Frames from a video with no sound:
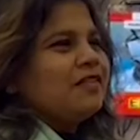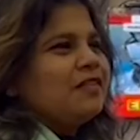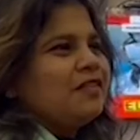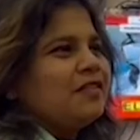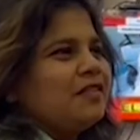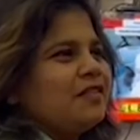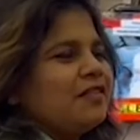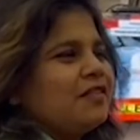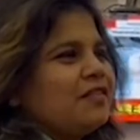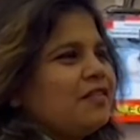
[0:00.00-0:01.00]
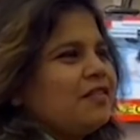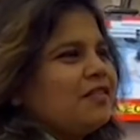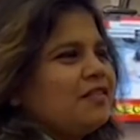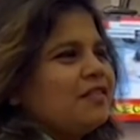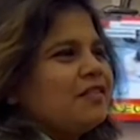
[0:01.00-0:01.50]

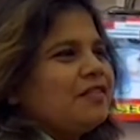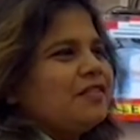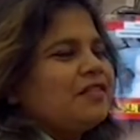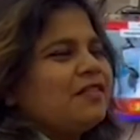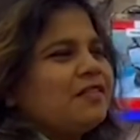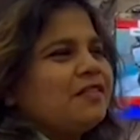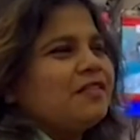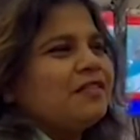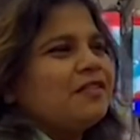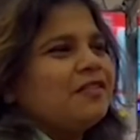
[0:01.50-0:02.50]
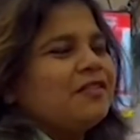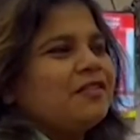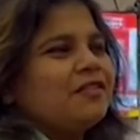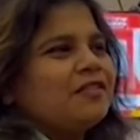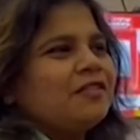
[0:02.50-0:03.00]

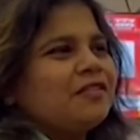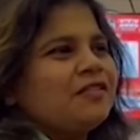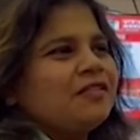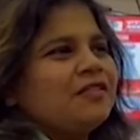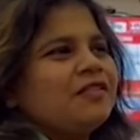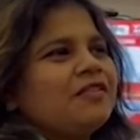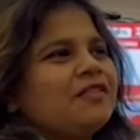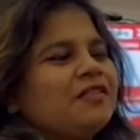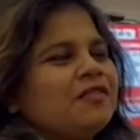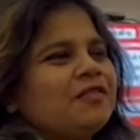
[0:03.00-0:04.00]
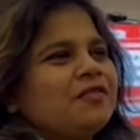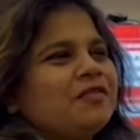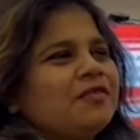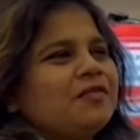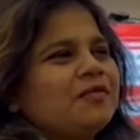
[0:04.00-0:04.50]

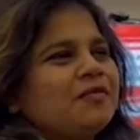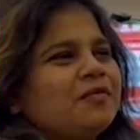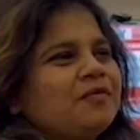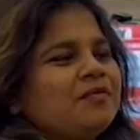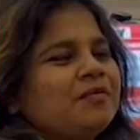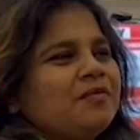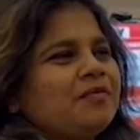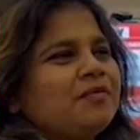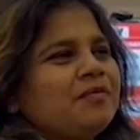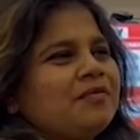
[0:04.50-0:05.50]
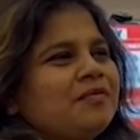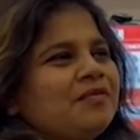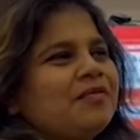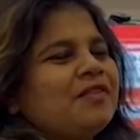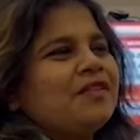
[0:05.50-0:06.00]
This person isn't speaking.